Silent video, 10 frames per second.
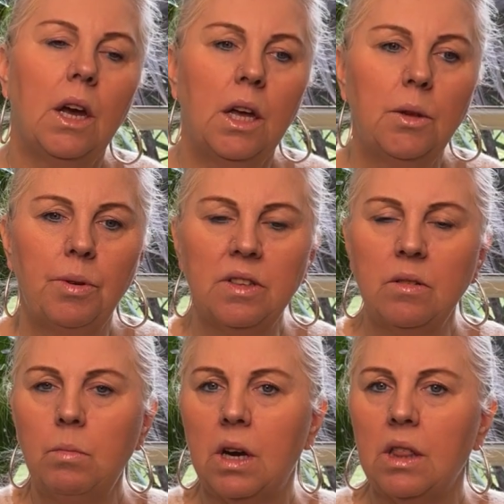And the
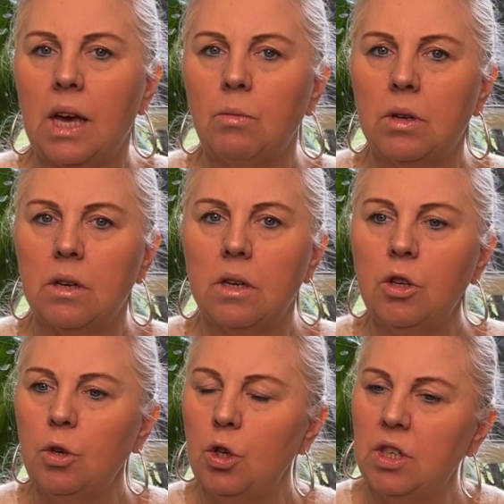reason why that would,
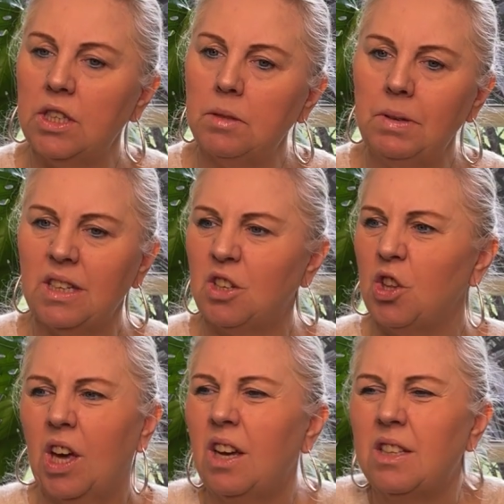you dismiss it because you
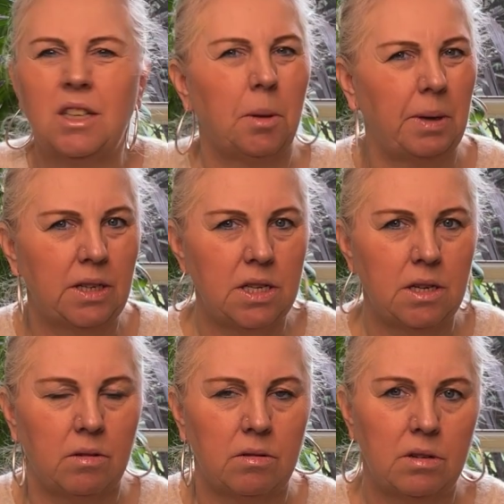go, it's no big
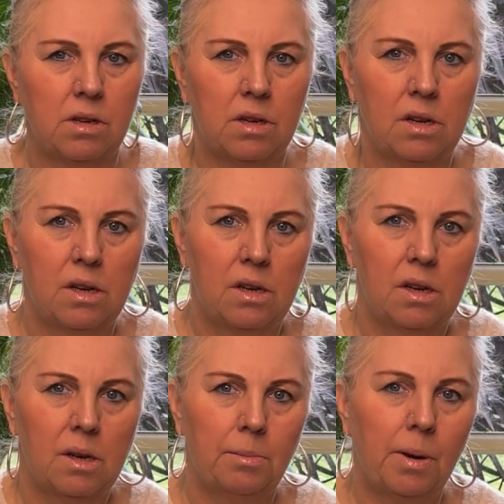deal.
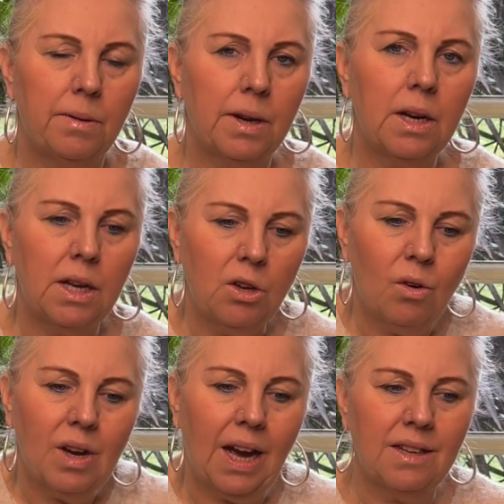But really
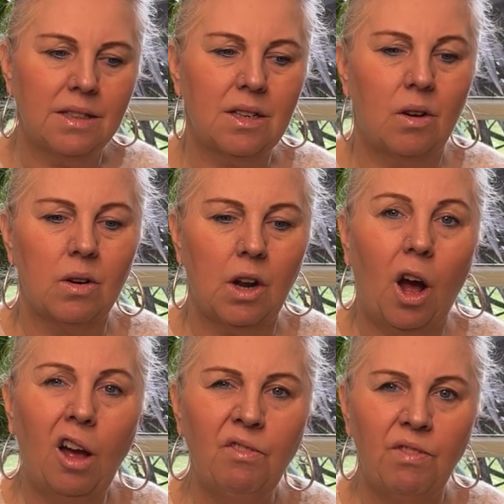your gut's gone,
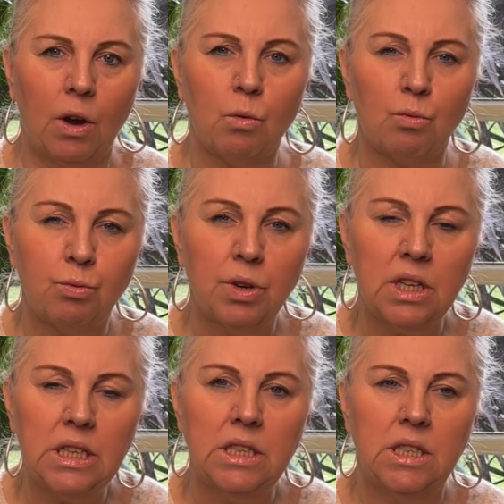I felt
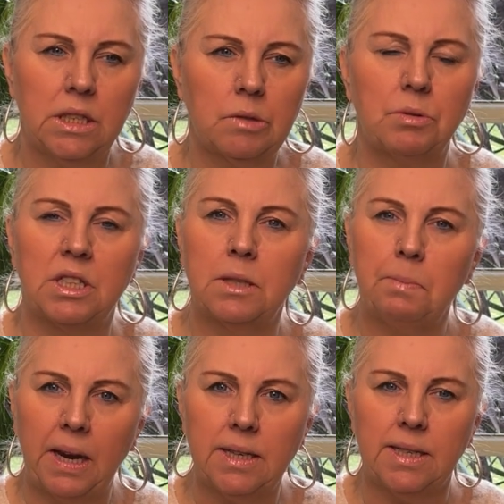really
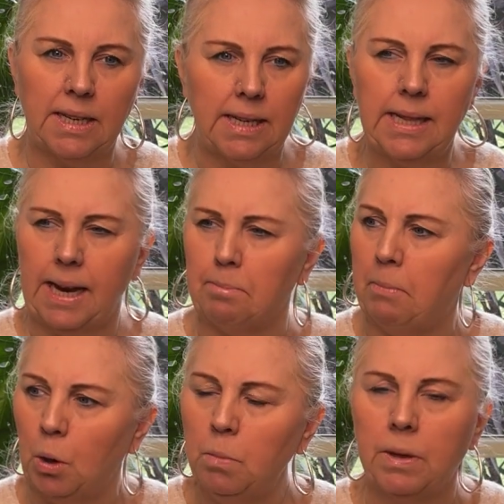disrespected in that
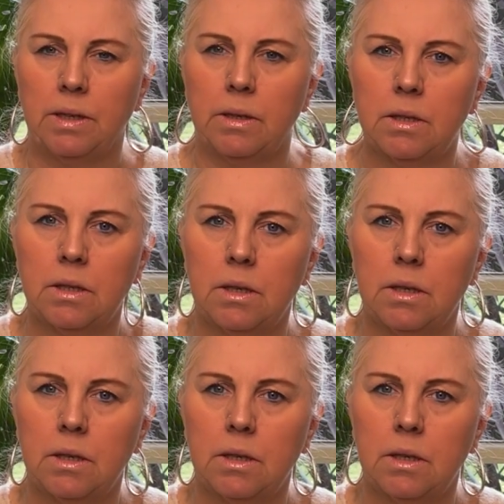moment.